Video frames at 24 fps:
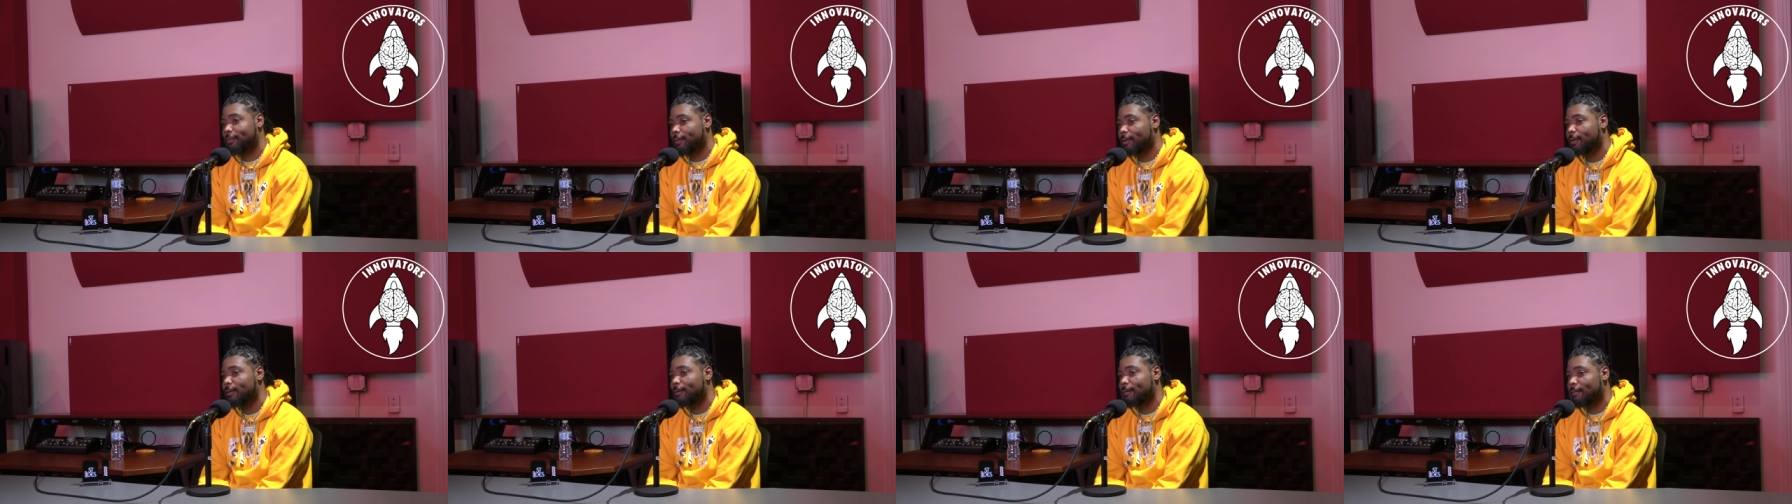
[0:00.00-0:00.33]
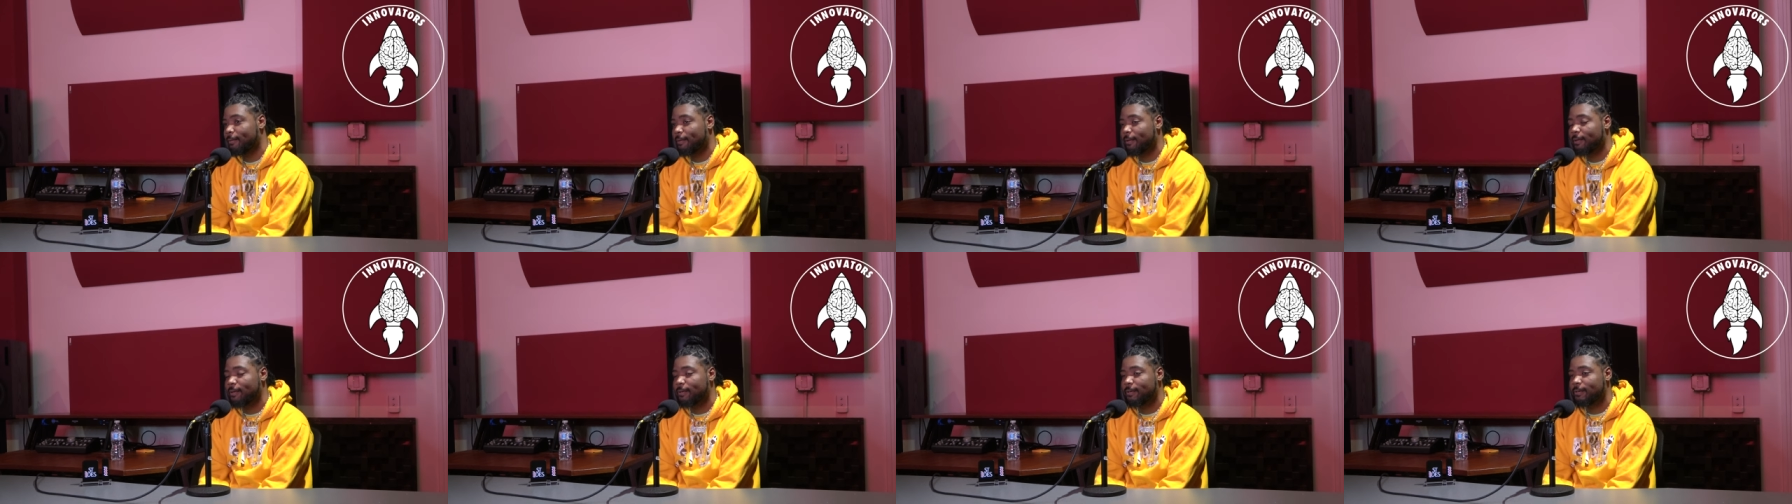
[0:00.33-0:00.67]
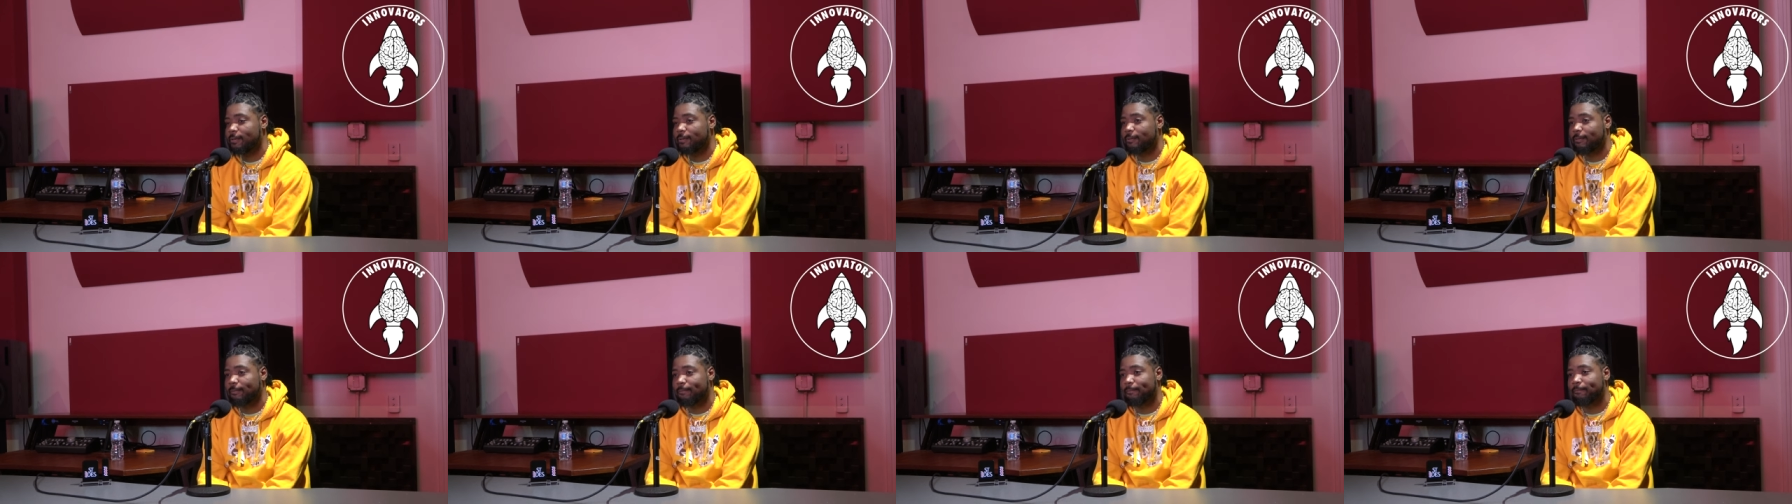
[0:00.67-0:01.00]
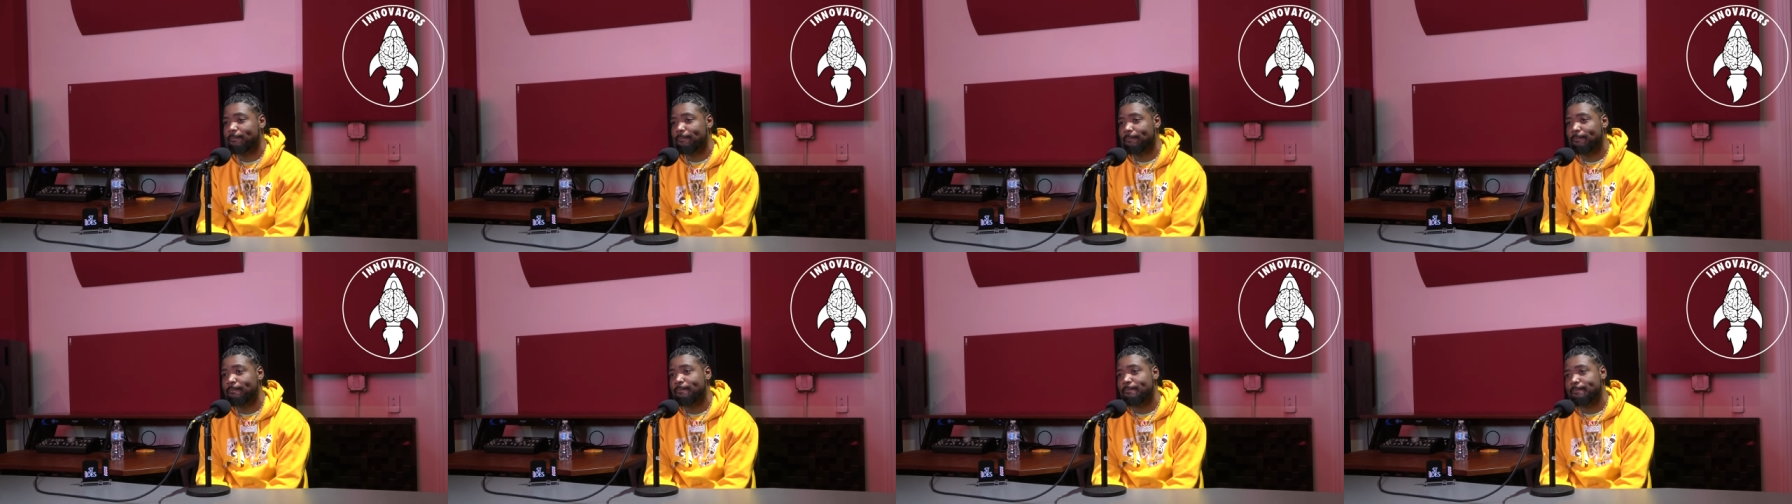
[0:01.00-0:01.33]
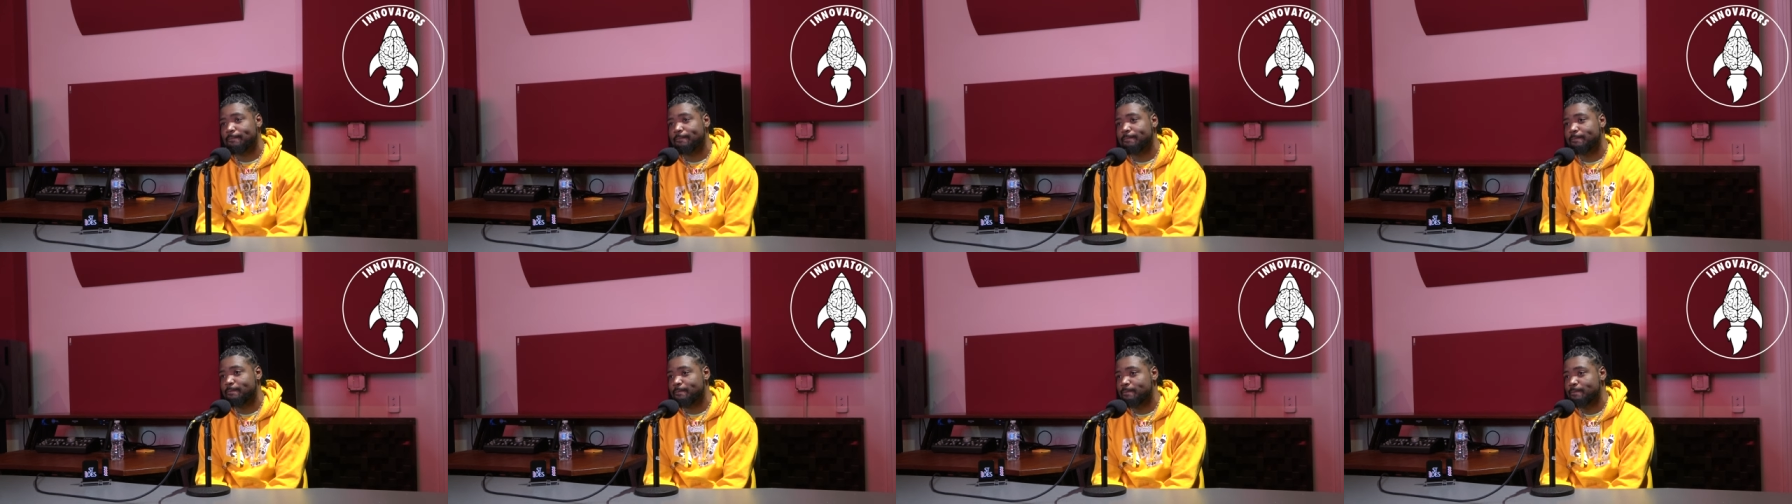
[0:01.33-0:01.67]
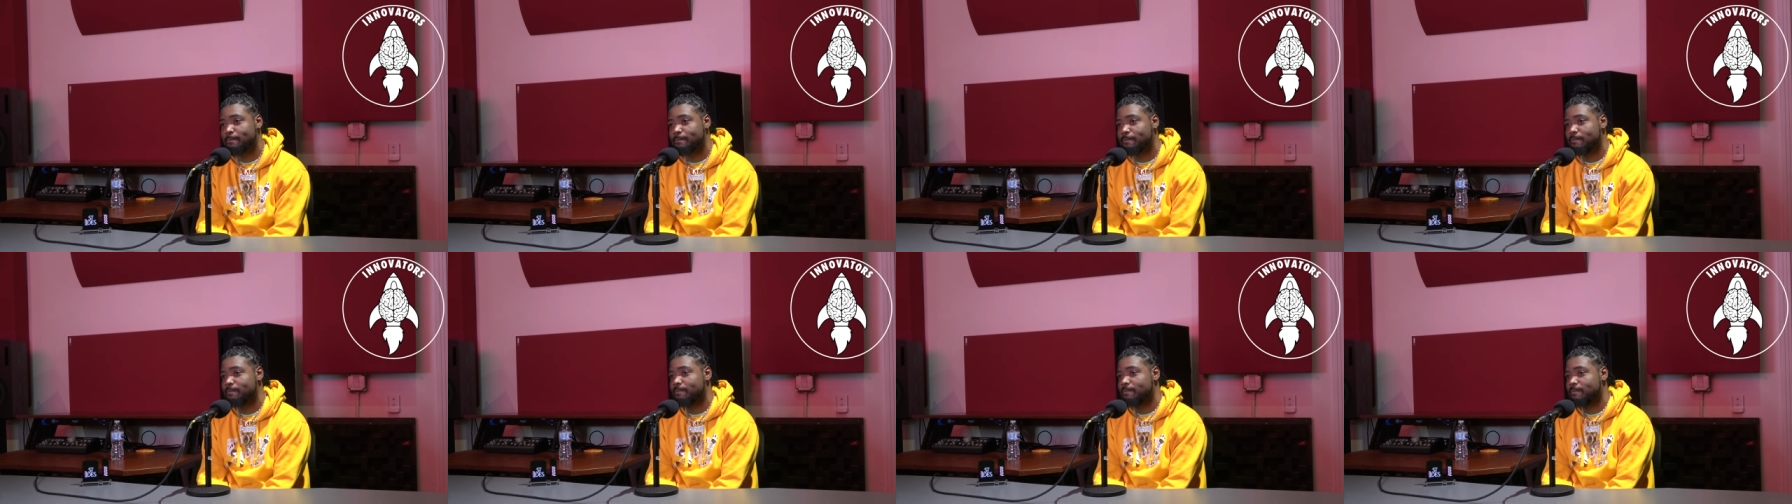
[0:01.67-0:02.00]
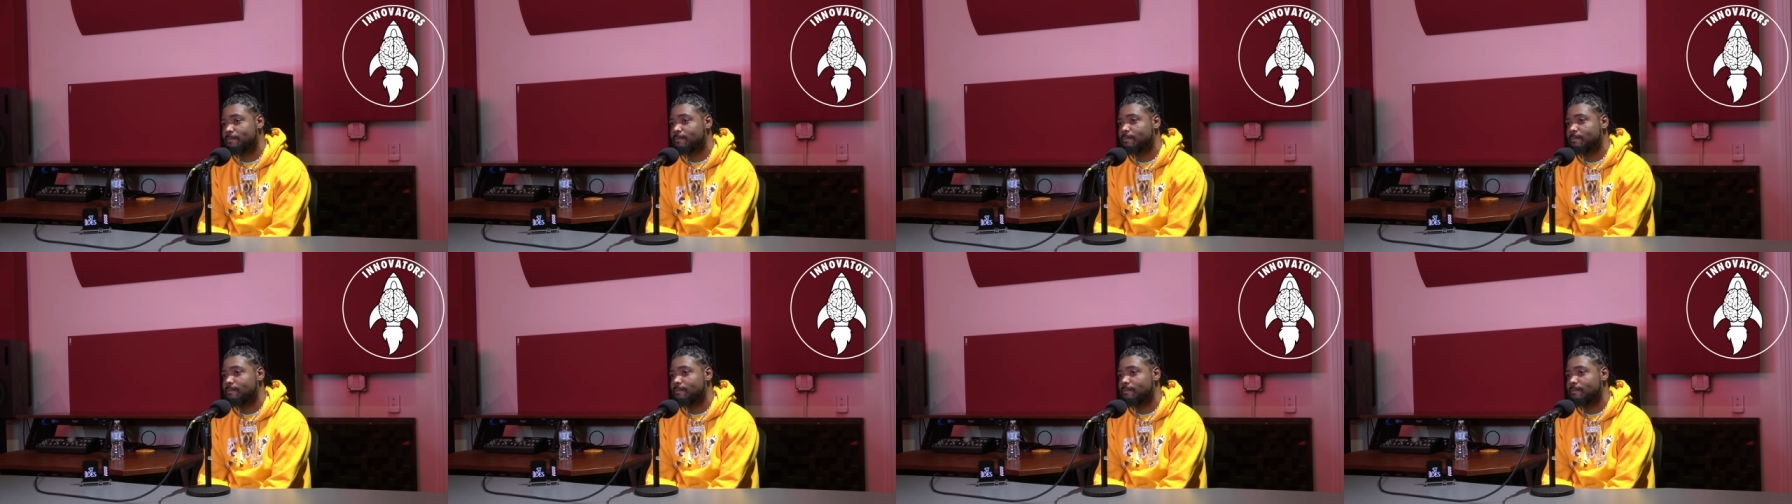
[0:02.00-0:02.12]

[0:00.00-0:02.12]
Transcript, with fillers: Yeah. Everything. Not rest in